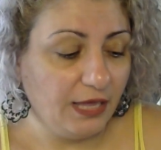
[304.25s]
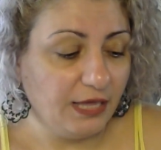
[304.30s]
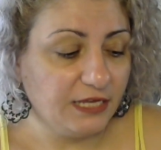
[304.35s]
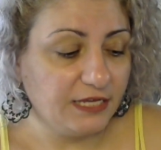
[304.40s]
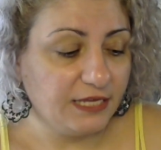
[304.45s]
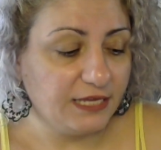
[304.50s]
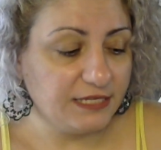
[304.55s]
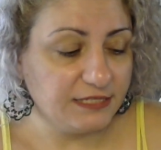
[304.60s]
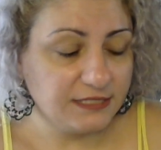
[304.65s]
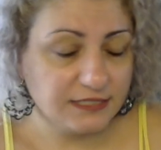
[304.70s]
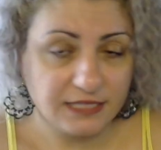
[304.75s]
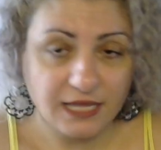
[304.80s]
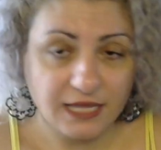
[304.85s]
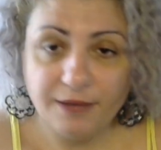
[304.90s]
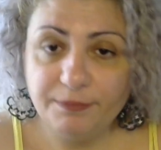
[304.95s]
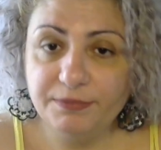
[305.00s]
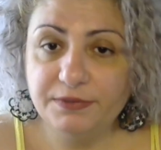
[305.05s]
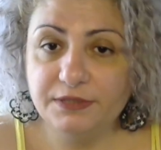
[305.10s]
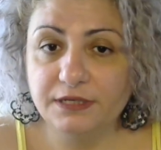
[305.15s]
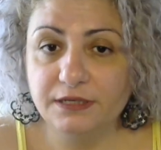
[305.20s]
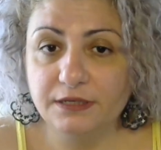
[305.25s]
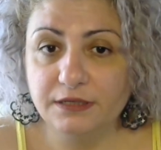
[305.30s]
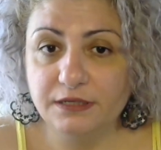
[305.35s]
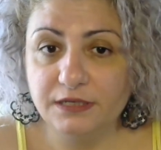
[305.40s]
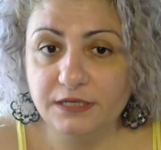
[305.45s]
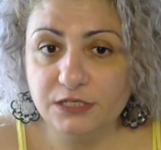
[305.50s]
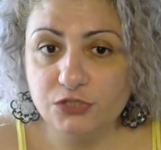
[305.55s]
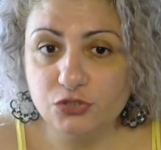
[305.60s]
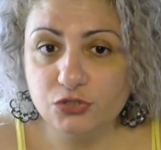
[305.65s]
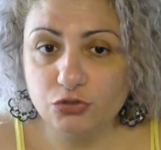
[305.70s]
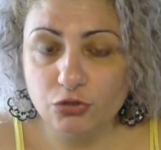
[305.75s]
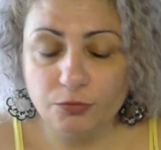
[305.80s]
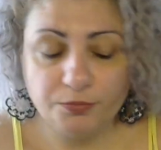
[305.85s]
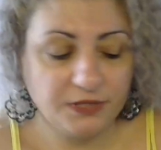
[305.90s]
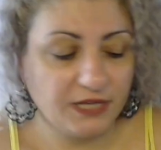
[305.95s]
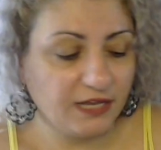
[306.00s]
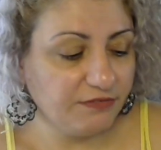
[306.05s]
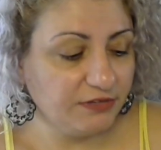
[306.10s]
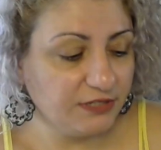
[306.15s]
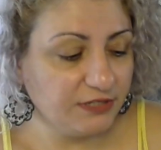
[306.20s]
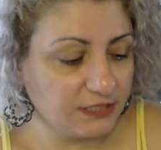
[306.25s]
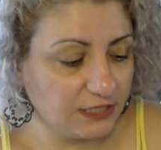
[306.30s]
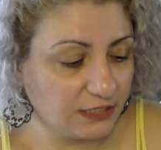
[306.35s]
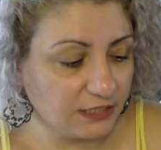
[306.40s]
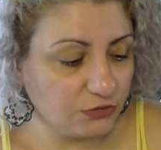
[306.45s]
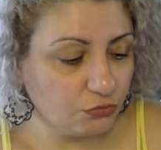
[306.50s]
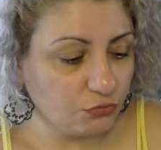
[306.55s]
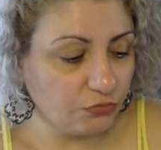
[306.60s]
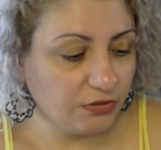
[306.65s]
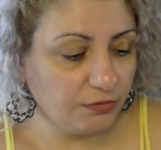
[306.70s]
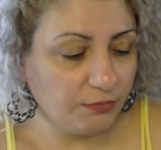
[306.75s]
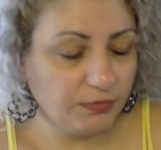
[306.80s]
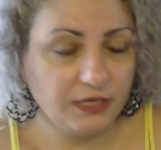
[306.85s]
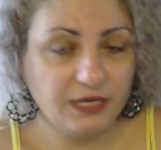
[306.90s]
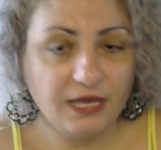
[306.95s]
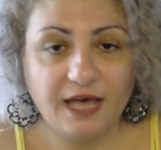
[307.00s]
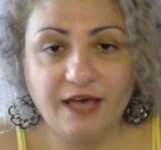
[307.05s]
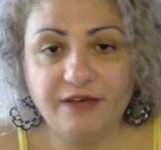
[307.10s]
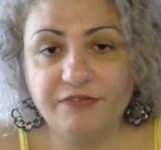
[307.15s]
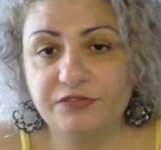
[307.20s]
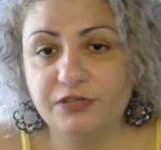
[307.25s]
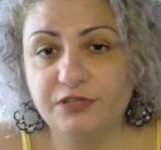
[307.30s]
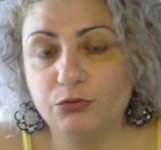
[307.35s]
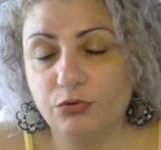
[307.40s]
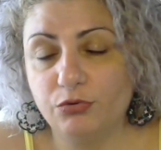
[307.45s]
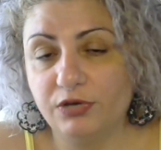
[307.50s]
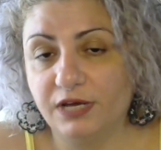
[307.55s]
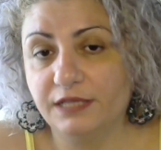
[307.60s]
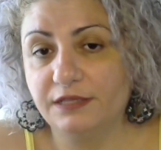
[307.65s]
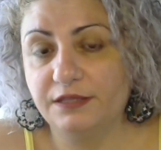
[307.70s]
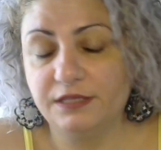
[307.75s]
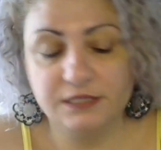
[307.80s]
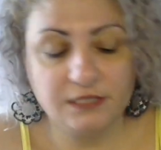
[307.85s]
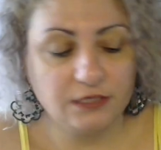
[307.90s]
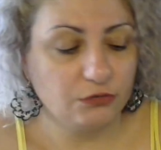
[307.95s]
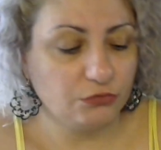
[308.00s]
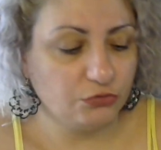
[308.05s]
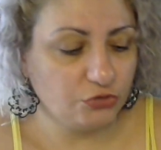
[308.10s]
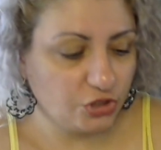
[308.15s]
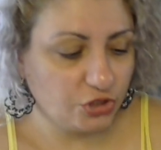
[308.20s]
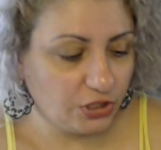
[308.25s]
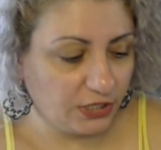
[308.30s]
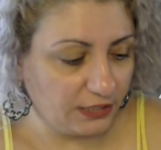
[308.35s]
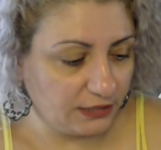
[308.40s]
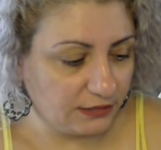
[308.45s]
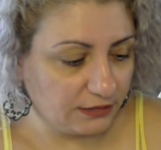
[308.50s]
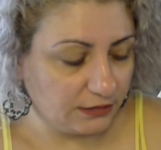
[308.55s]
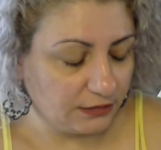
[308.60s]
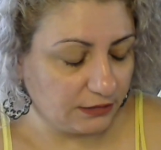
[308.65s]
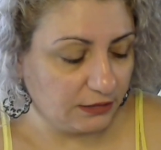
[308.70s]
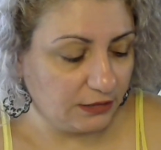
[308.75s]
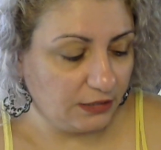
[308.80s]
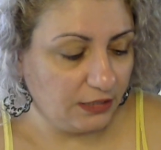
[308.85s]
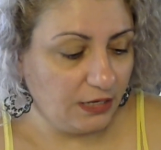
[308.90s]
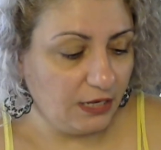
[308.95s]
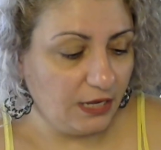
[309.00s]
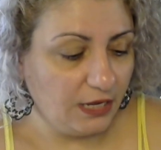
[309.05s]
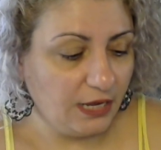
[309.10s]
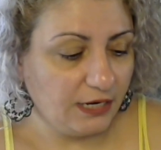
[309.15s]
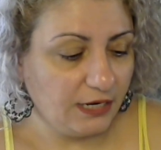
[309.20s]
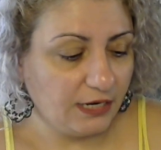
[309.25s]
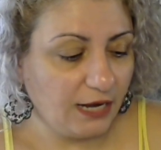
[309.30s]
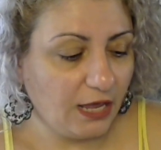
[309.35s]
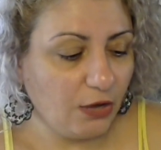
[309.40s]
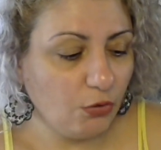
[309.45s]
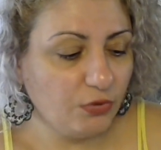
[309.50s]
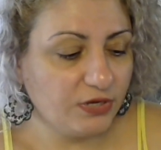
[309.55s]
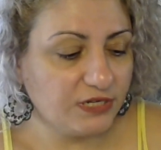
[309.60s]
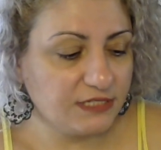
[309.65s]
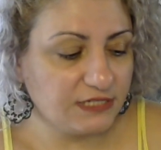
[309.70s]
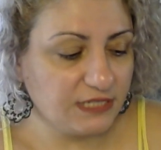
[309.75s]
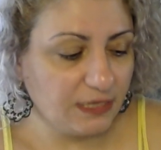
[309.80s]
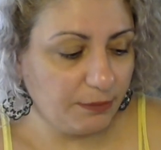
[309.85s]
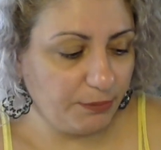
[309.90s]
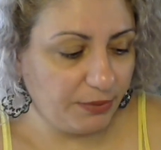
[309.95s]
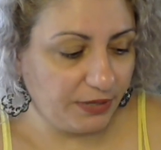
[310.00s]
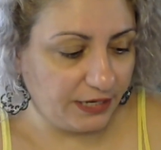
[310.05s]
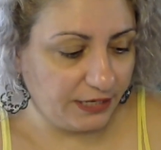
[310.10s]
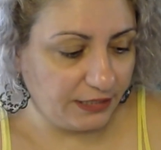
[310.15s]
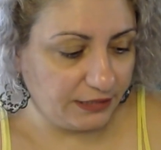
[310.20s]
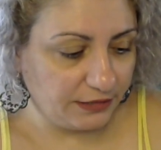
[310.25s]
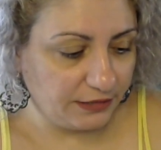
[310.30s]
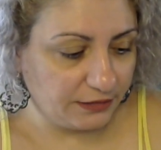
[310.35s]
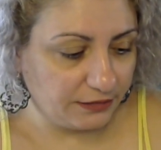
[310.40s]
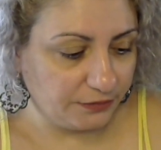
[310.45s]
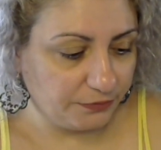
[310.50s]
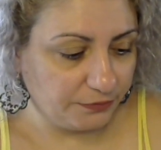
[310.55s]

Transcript: He stopped having sex with me after we had the second child. Now we're separated.